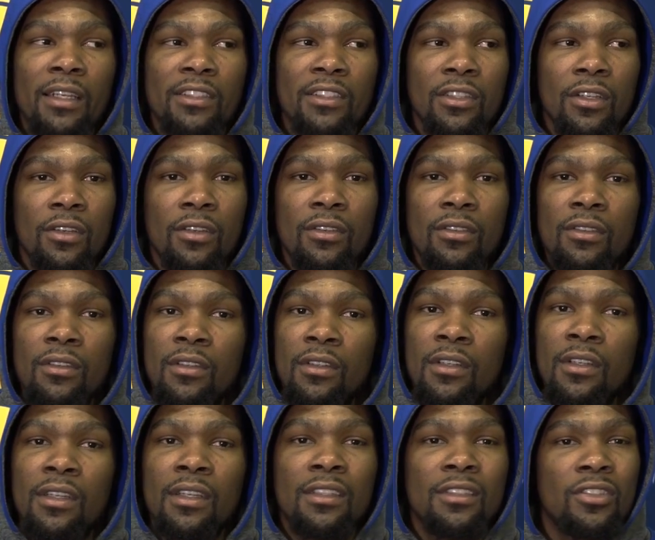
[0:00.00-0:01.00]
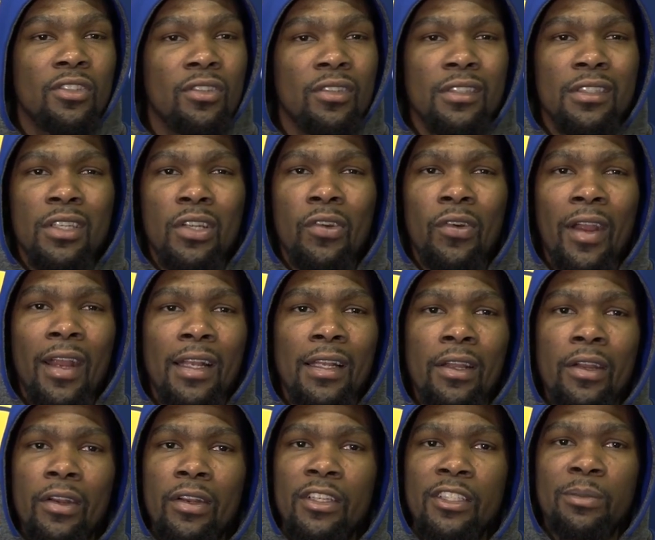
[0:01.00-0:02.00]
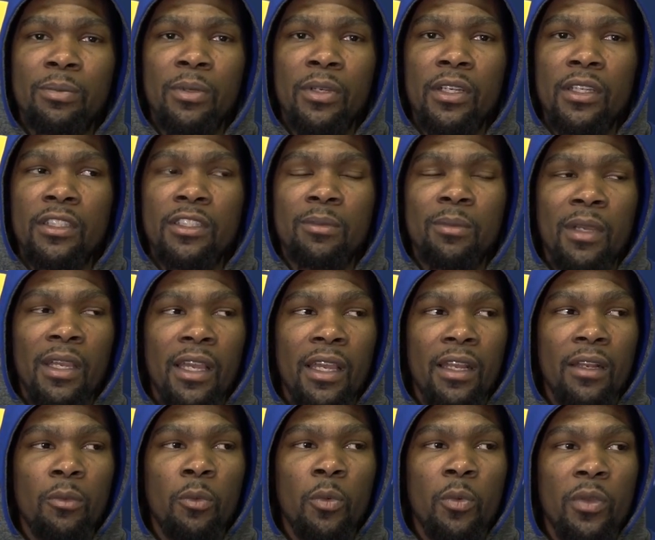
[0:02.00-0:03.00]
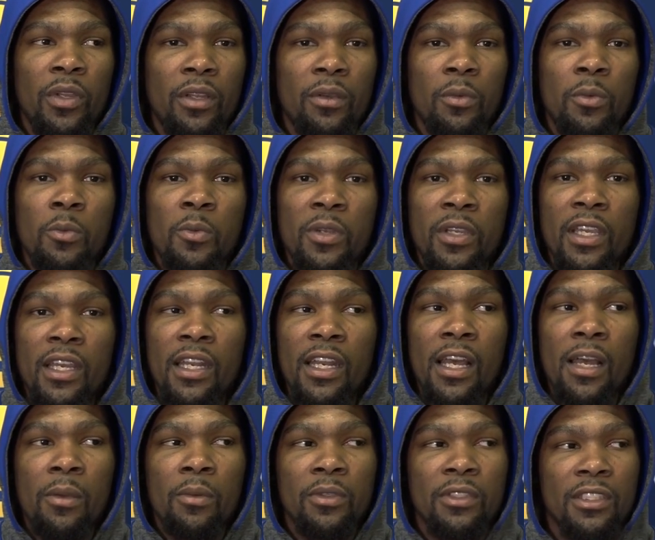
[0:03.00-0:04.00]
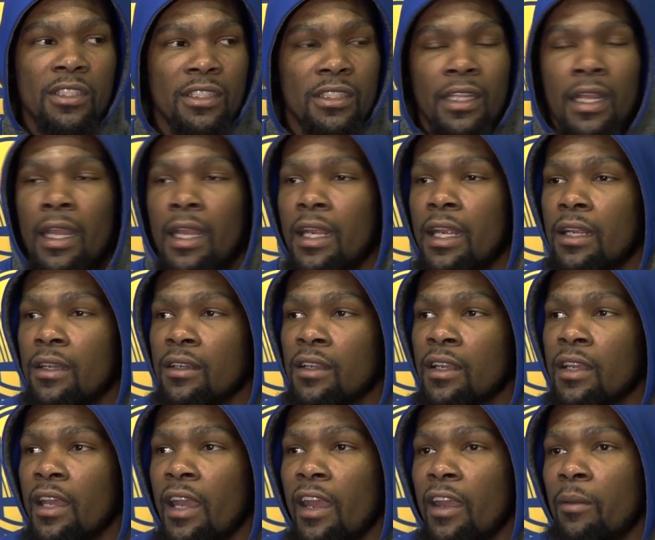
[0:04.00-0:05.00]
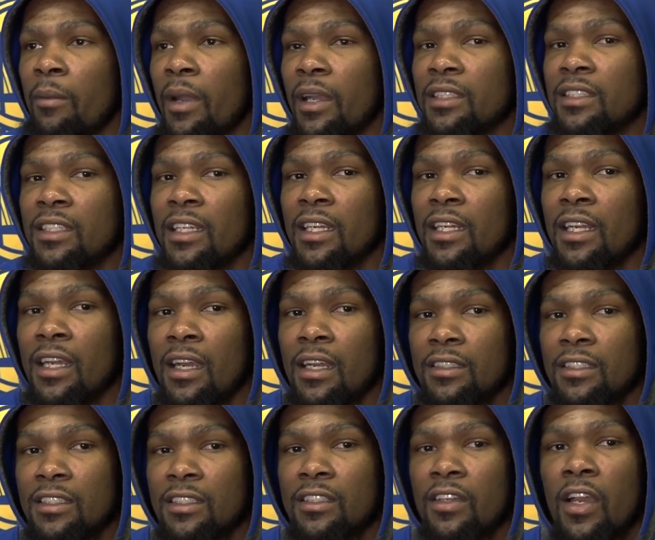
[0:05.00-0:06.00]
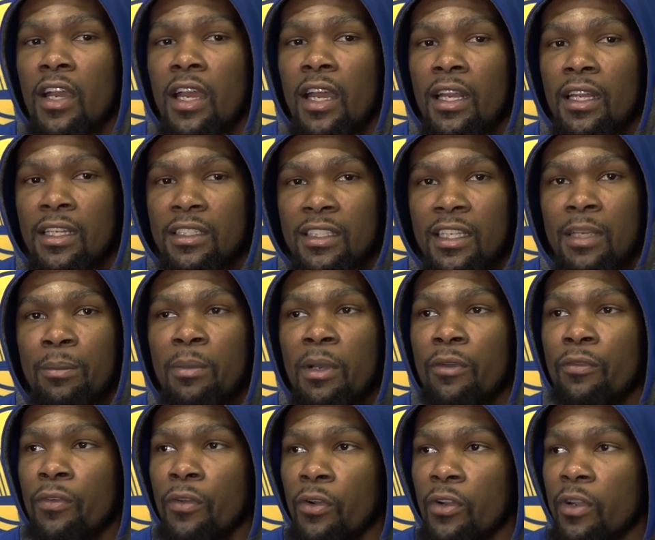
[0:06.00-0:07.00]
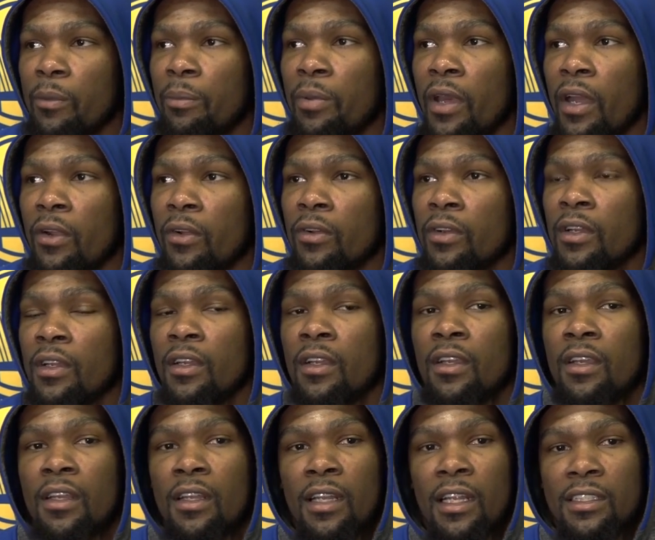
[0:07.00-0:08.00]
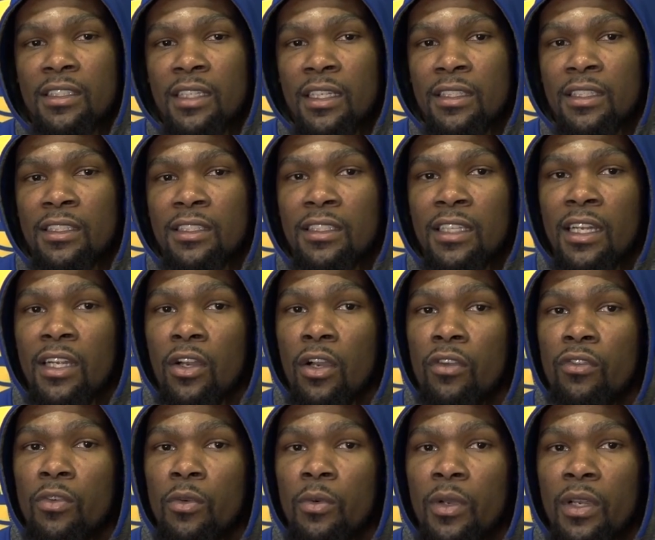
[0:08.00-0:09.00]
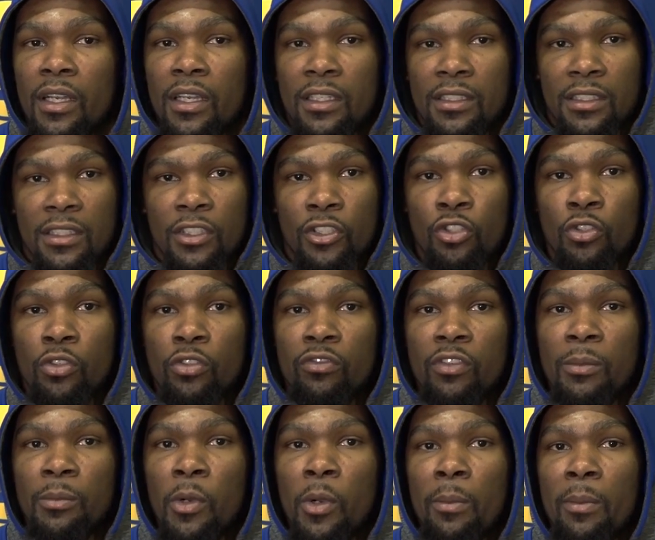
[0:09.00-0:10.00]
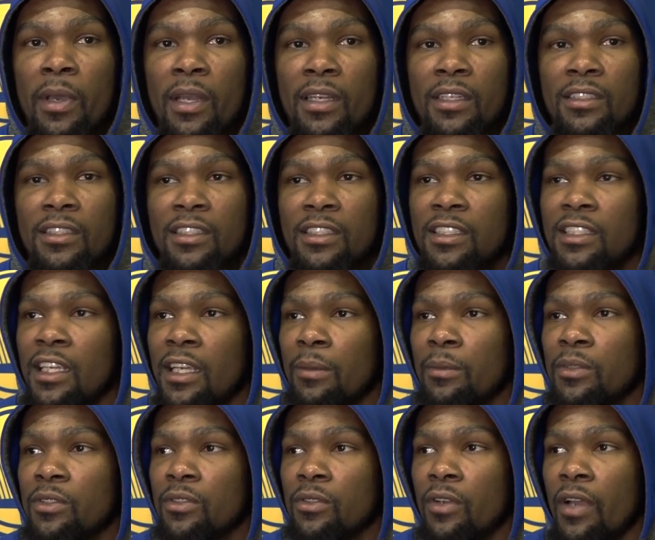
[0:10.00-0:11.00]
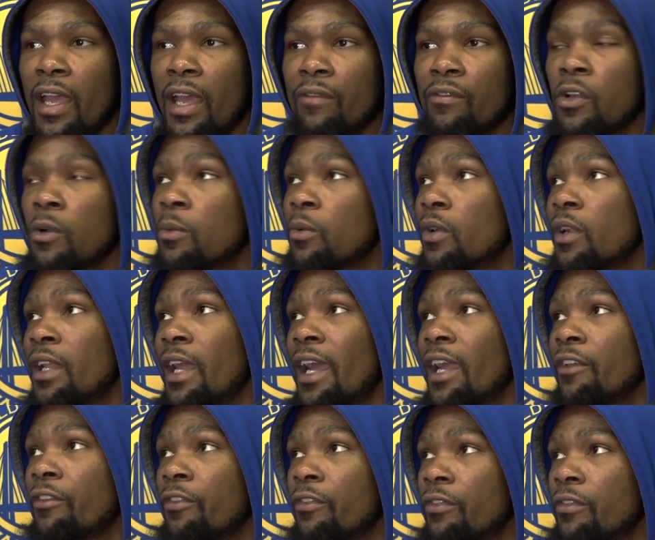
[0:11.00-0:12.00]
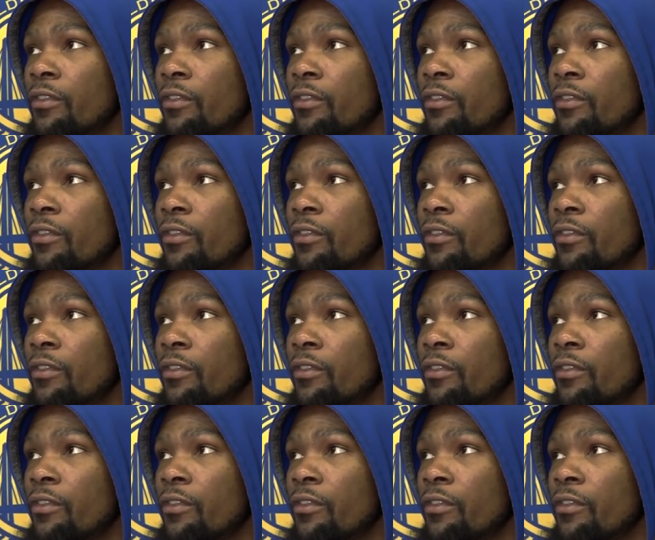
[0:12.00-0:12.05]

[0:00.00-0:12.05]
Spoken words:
So it's a great learning experience, man. When we get up, everybody staying conscious of, all right, let's keep our foot on the pedal. Let's get this thing over with, because in 2-3 more minutes, this team is going to have no more life.